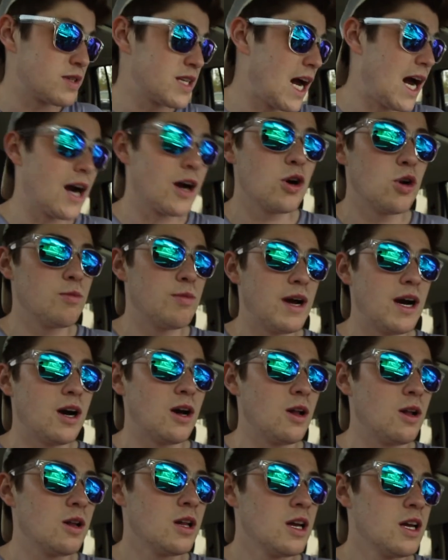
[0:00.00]
Taco
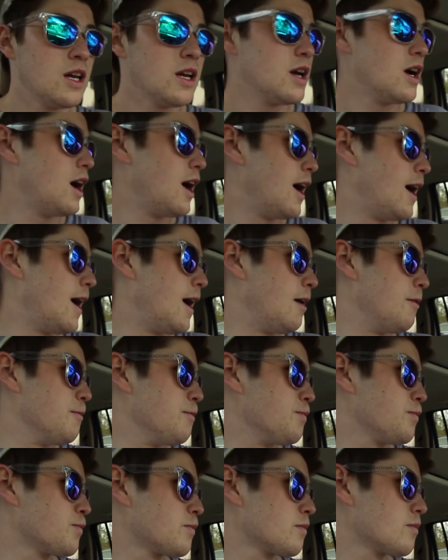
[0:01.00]
Bell,
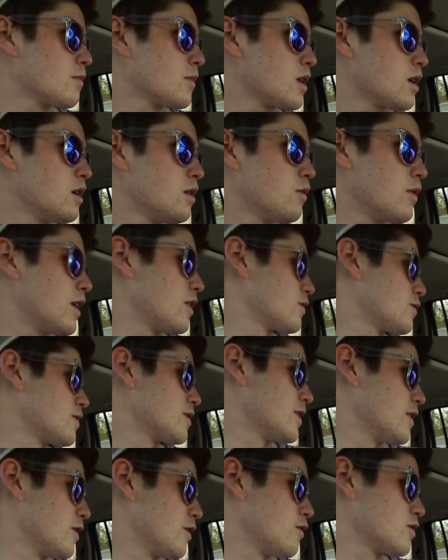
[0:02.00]
what else
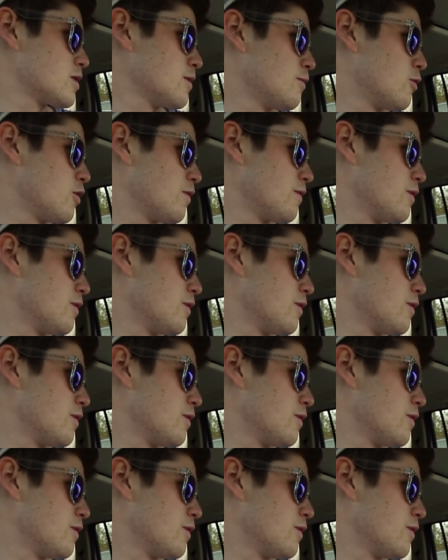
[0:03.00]
was there? There was some more